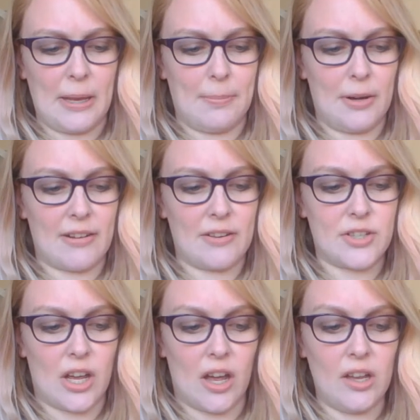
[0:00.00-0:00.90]
people
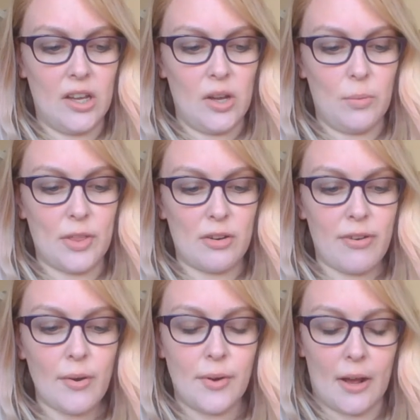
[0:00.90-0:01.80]
around her were the
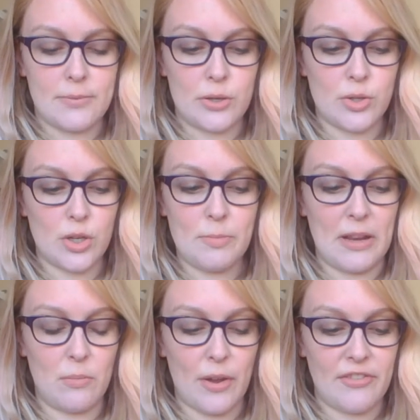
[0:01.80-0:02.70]
grown-ups who should be
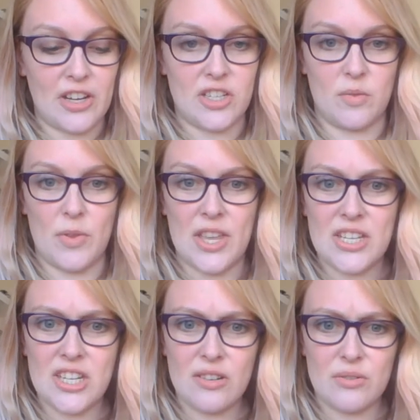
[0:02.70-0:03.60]
in Whiffington with their
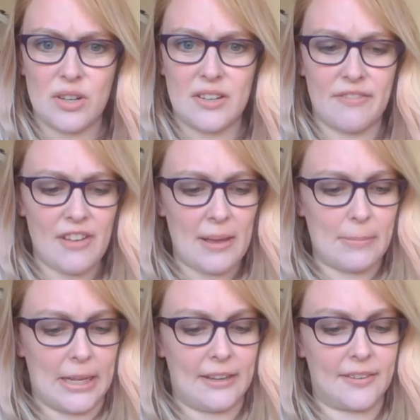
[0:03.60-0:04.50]
children and
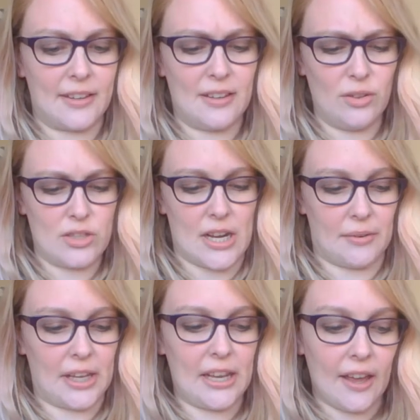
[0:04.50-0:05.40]
families, not
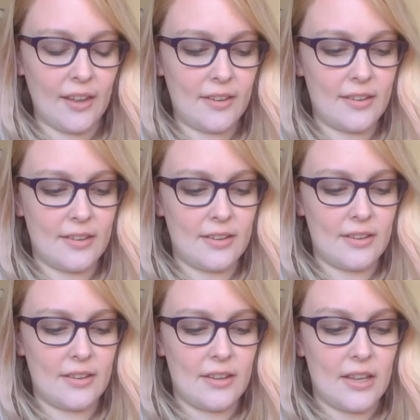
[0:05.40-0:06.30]
down here.
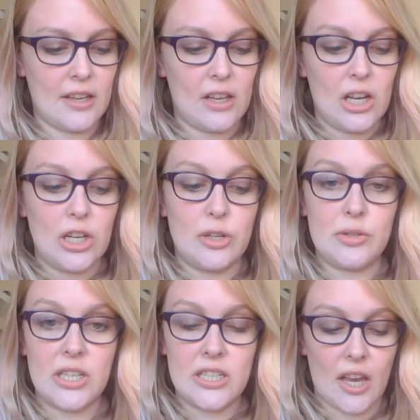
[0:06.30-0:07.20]

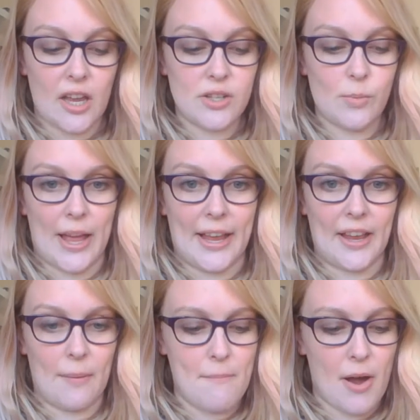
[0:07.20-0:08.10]
Lucy turned away,
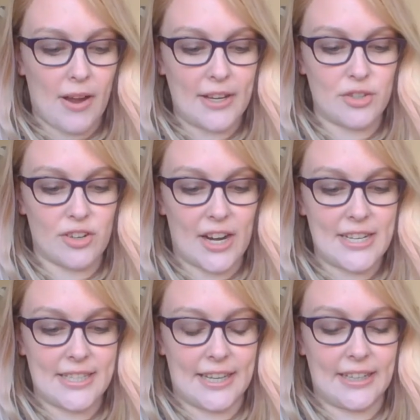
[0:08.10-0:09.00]
her mind
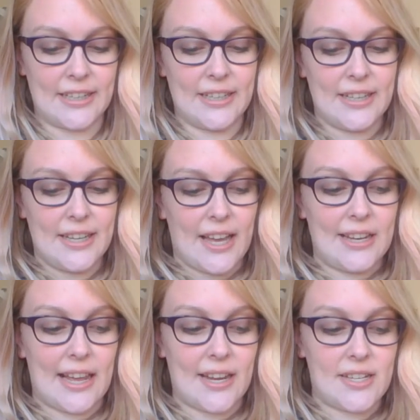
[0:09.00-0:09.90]
racing. A
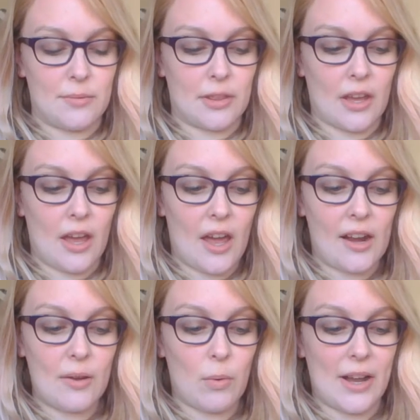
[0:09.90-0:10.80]
lady with
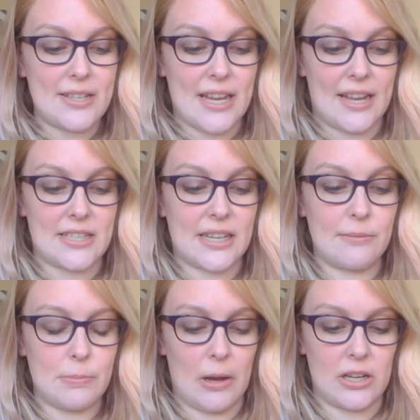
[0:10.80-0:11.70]
curly white hair
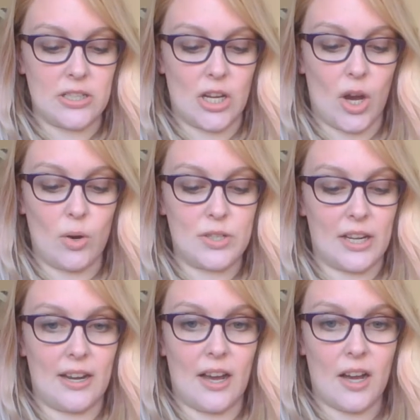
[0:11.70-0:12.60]
skipped past her holding
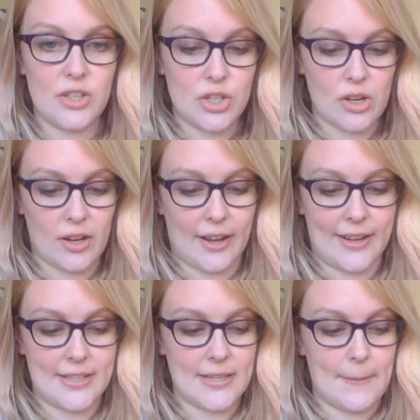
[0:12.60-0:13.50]
a large choc
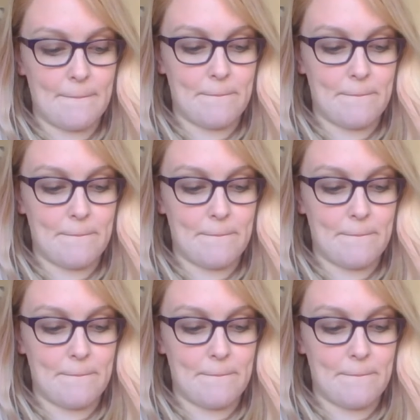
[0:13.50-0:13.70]
ice.